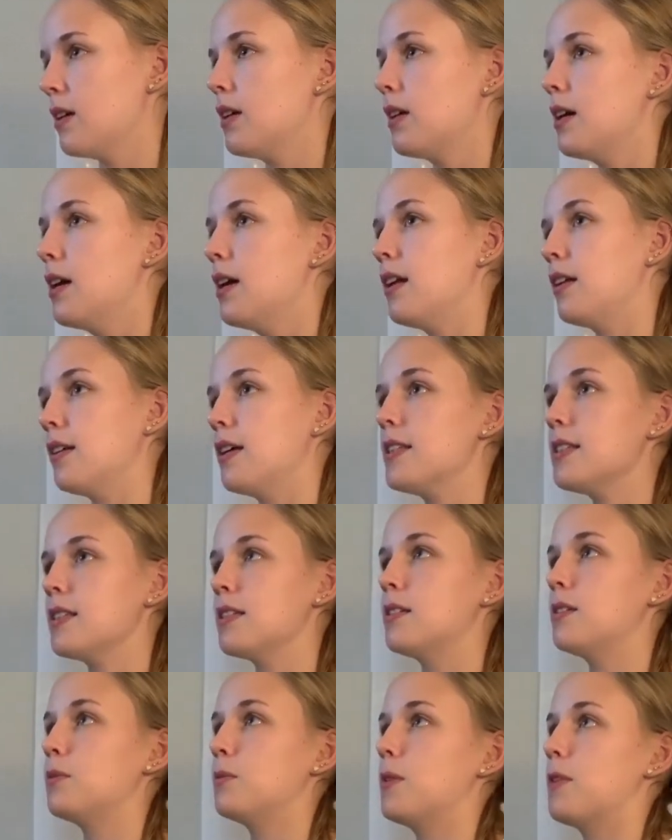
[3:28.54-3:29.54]
in a
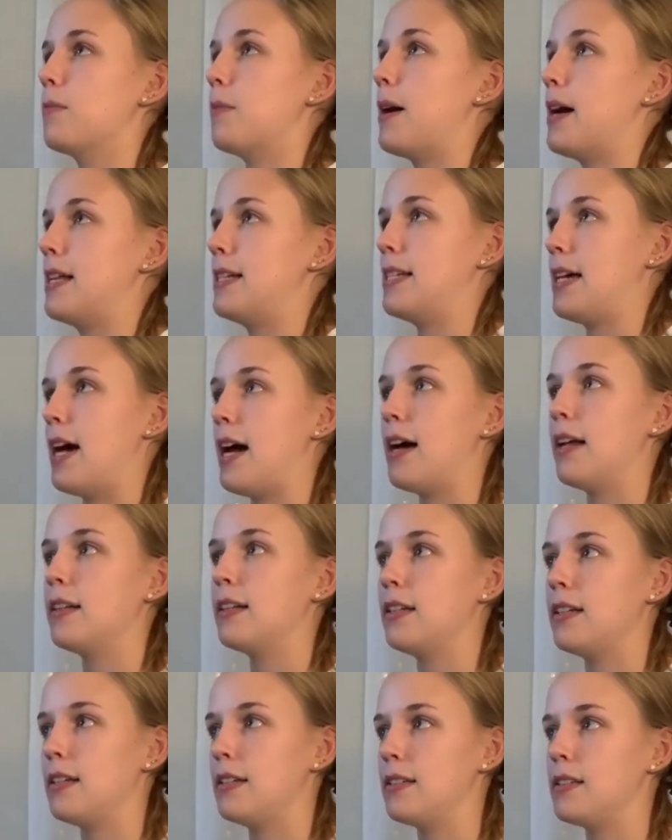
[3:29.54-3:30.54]
lesson with my dad.
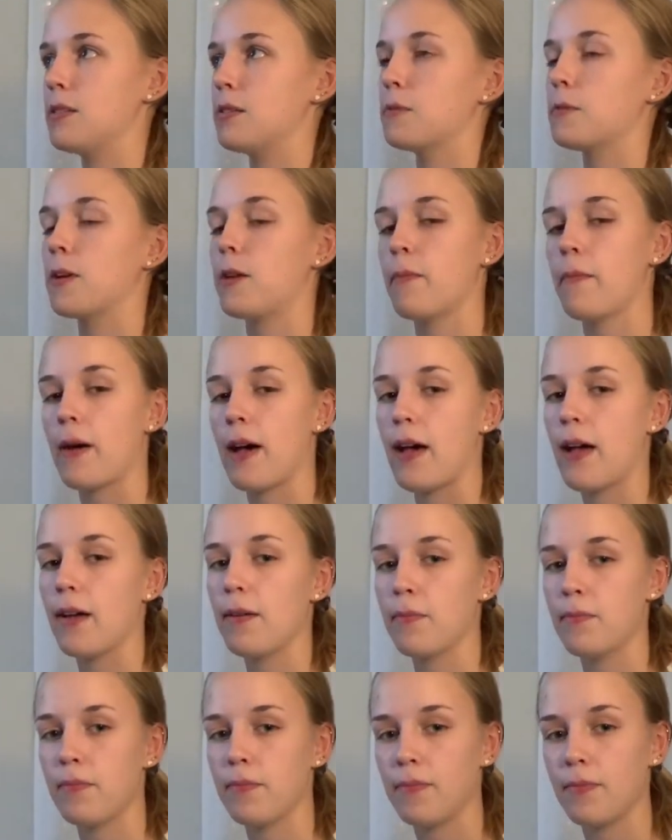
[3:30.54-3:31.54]
He's one of my
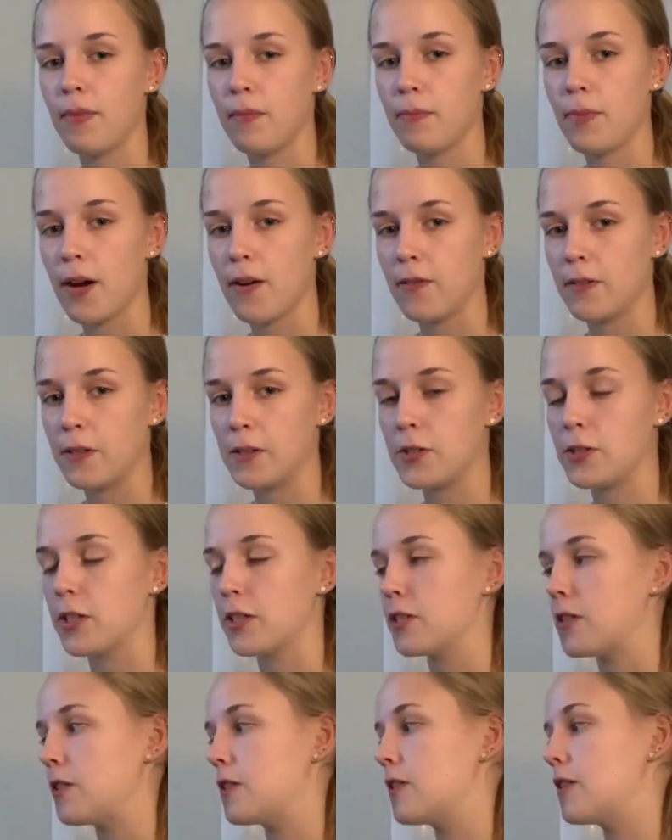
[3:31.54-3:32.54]
private
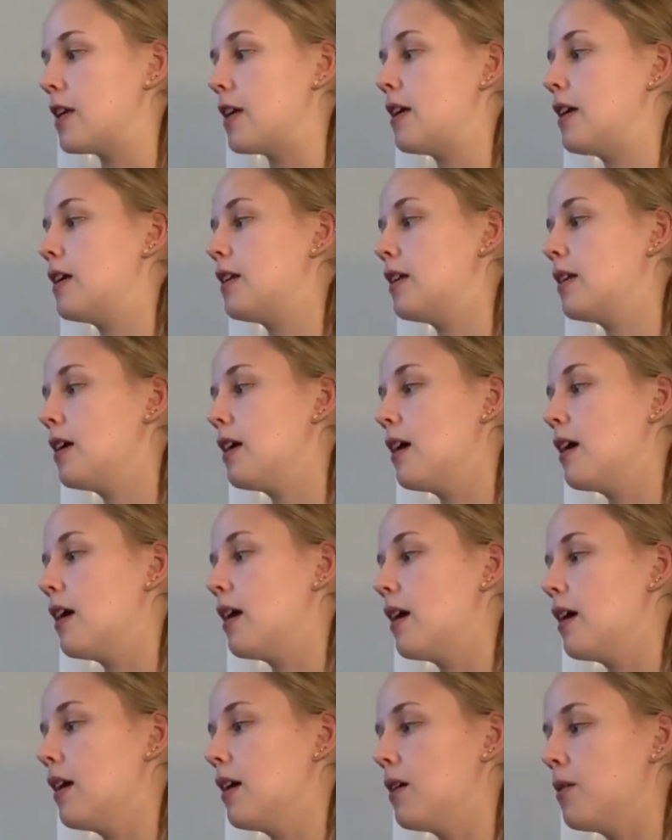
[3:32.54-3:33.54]
instructors, and
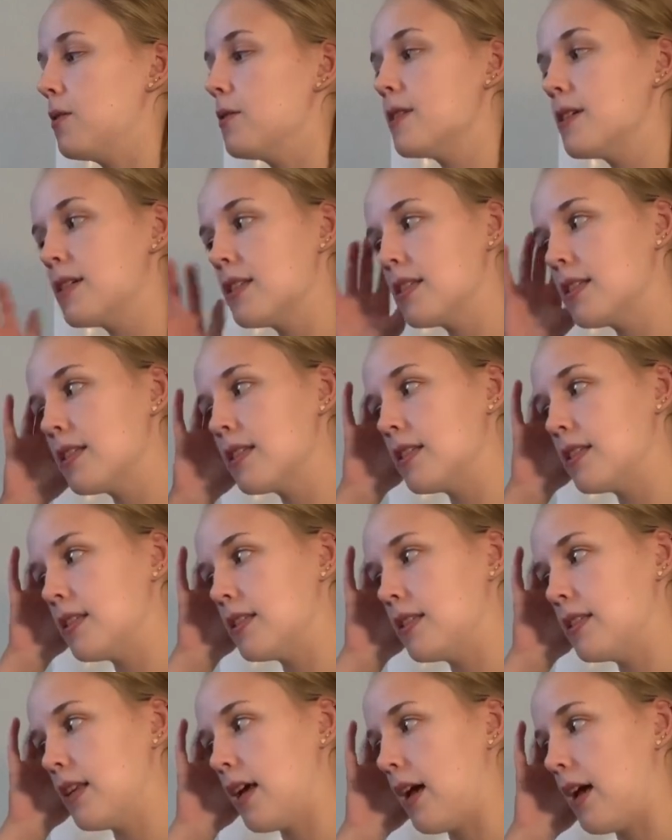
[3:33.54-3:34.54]
he was
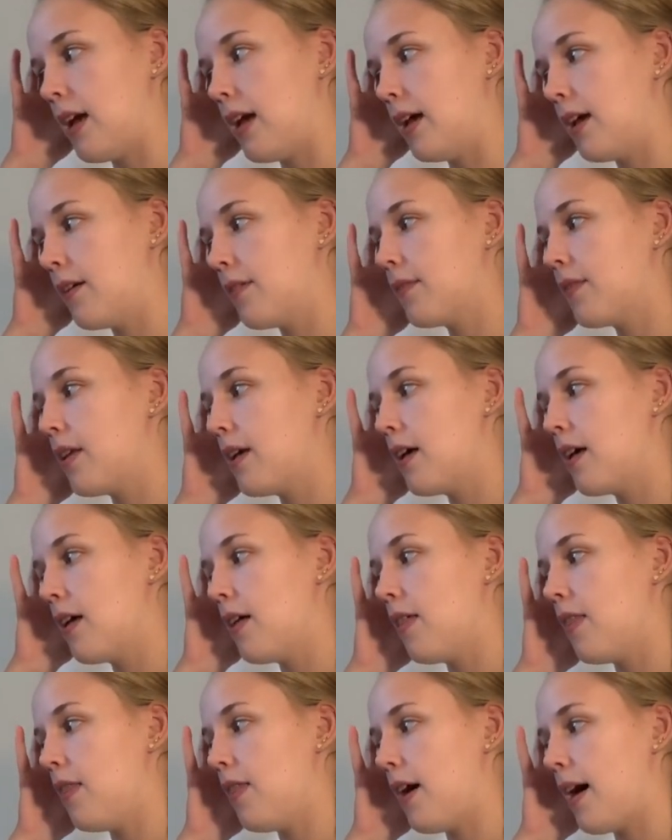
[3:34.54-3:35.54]
saying
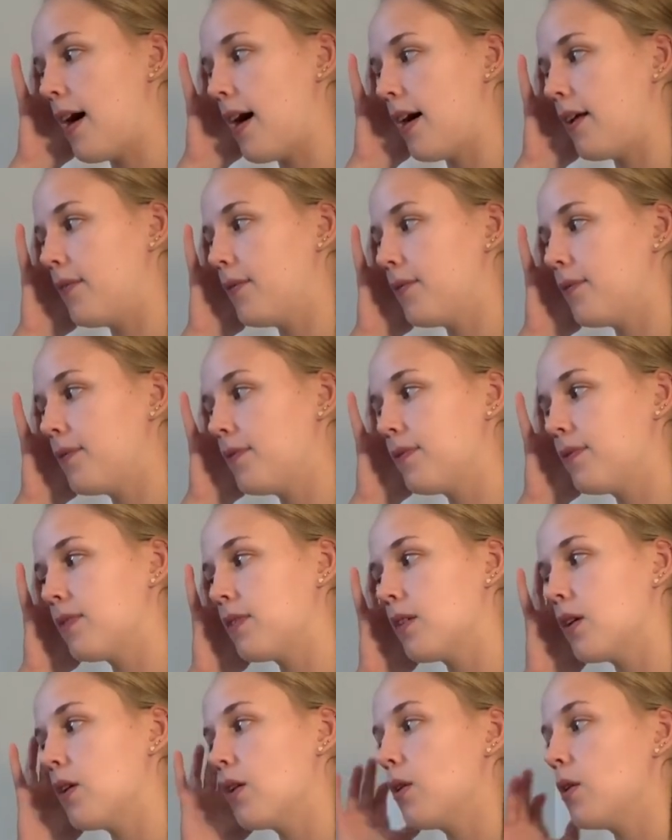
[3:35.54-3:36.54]
that
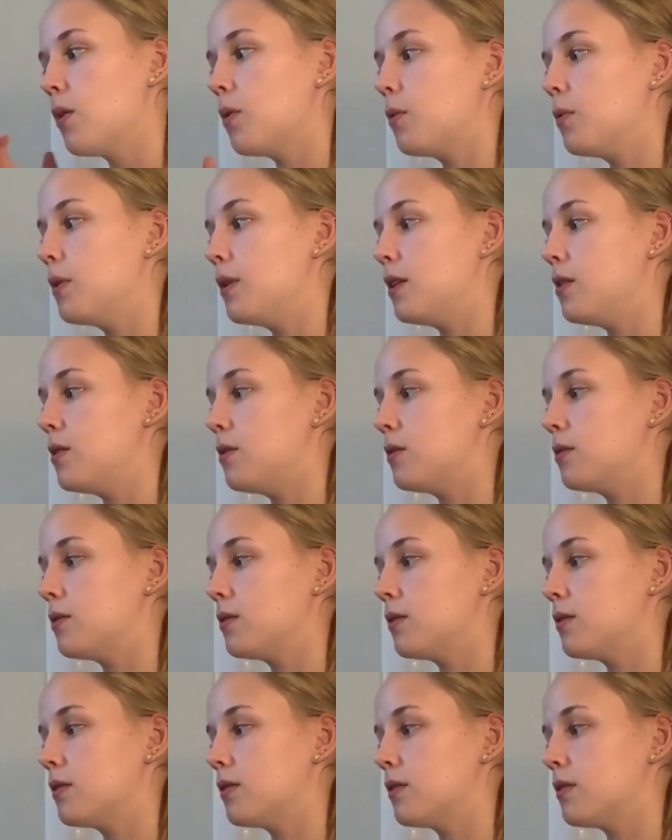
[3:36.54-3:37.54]
when
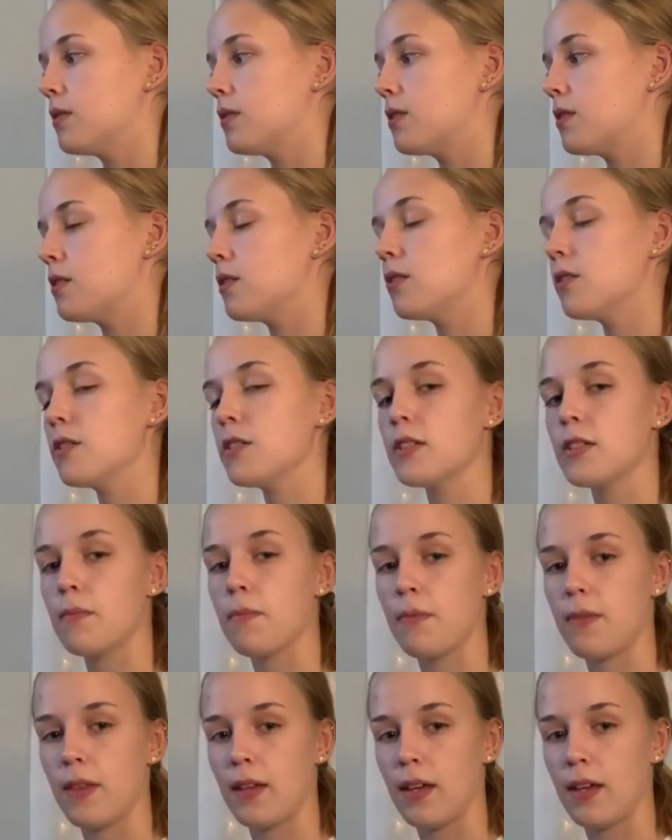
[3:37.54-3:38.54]
you slur
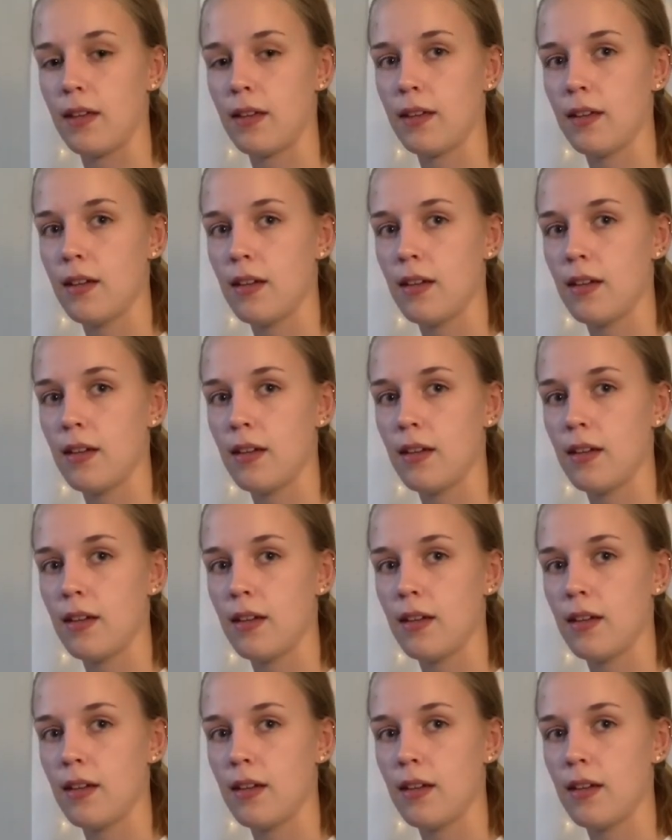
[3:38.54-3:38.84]
something,